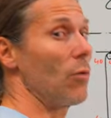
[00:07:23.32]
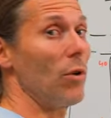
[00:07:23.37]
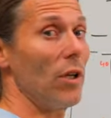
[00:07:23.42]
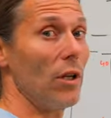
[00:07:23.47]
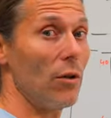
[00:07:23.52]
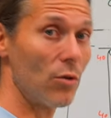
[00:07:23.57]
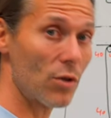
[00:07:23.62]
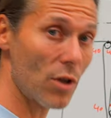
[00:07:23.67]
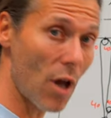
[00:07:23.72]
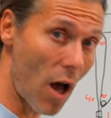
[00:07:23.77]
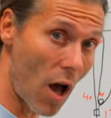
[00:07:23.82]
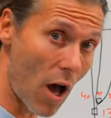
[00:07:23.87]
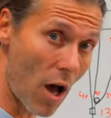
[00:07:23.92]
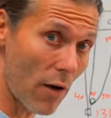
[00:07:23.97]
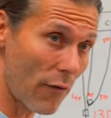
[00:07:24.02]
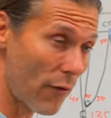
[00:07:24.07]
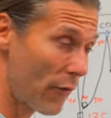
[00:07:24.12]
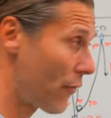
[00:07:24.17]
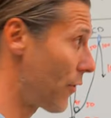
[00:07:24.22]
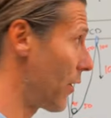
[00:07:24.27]
we lose
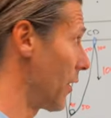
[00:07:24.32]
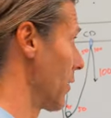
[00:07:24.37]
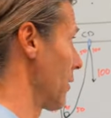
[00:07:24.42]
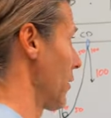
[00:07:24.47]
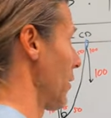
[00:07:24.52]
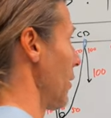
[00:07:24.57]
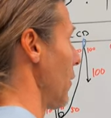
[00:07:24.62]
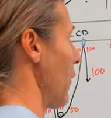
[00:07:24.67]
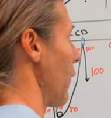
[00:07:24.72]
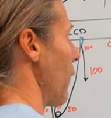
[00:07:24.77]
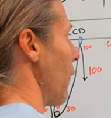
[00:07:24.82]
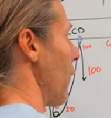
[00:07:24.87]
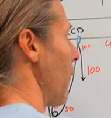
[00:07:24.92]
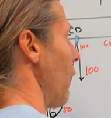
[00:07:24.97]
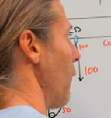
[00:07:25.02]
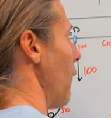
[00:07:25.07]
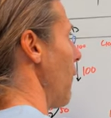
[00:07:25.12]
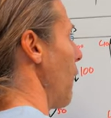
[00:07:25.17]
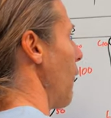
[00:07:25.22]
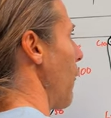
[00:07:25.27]
half of it.
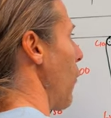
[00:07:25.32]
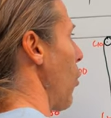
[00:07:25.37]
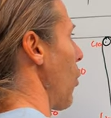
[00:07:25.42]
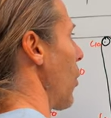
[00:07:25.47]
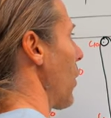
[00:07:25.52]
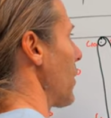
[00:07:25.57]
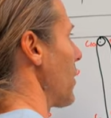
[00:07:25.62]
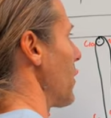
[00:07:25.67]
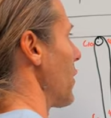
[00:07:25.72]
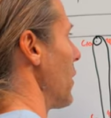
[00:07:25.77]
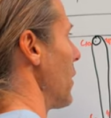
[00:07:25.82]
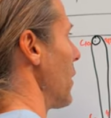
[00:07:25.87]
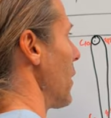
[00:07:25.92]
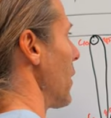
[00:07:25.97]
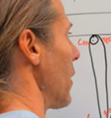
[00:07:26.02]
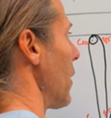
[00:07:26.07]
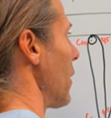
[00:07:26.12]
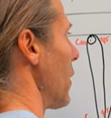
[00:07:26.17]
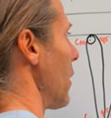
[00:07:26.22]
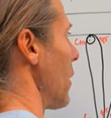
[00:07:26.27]
forty.